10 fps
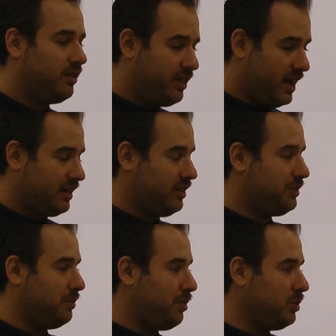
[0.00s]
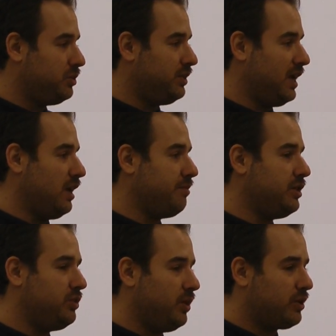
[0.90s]
that is supposed to take
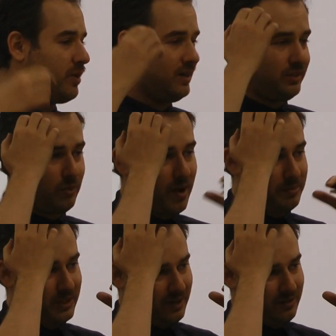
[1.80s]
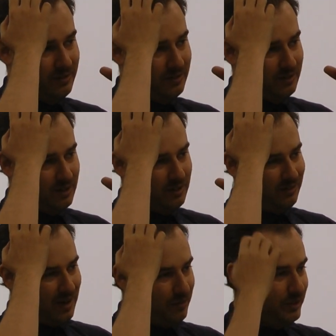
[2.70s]
me to a trusted website.
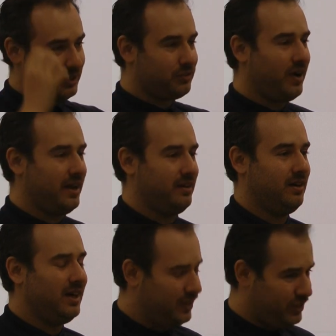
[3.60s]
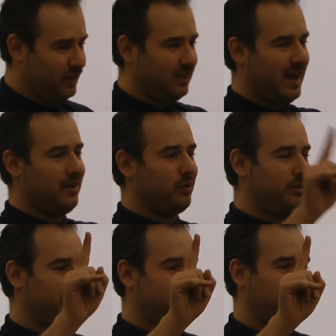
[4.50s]
Everything is fine until I
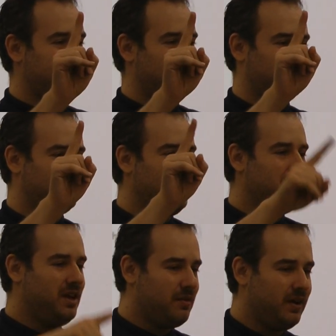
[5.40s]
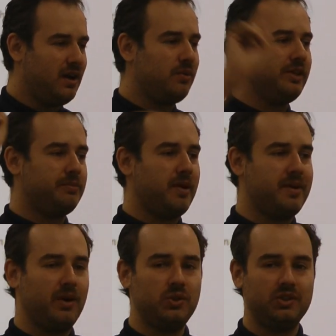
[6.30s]
release my mouse. And when I release my
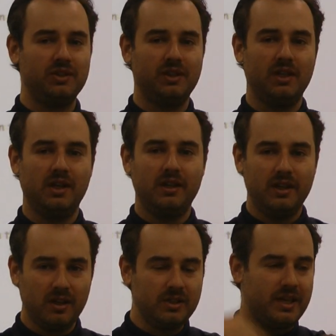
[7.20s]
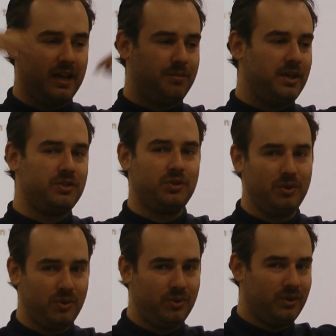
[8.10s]
mouse, it'll take me
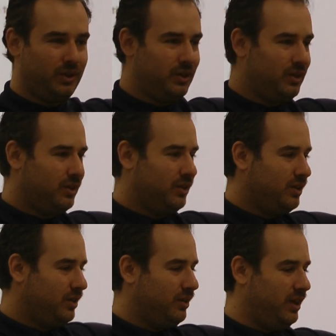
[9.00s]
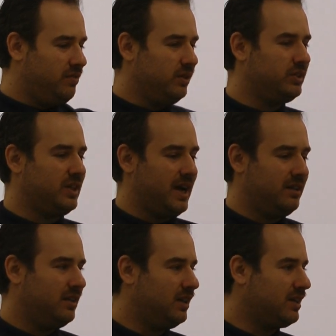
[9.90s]
to
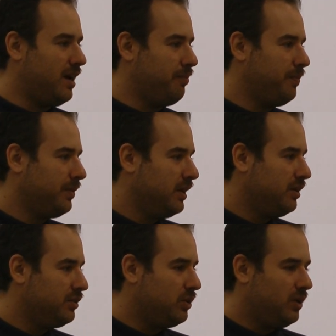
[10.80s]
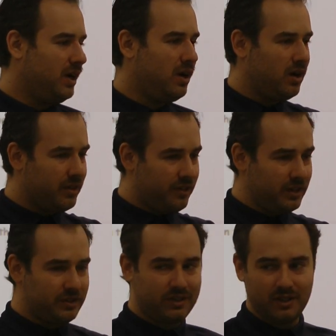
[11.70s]
evilsite.com. So
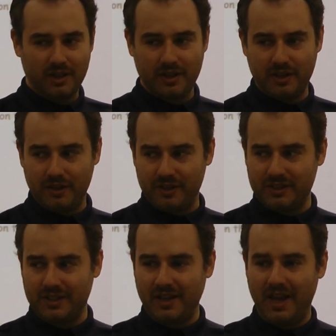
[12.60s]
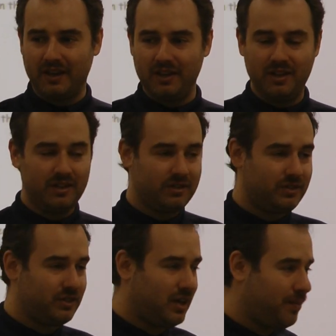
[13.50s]
this attack
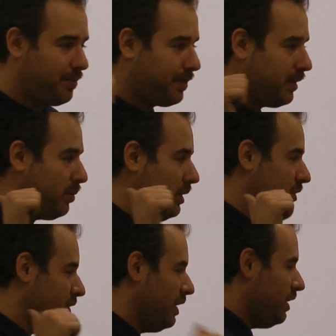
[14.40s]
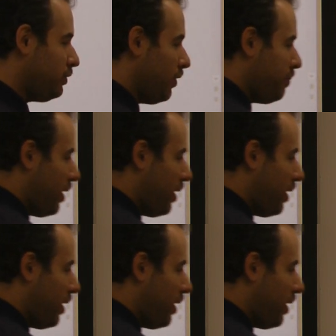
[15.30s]
is very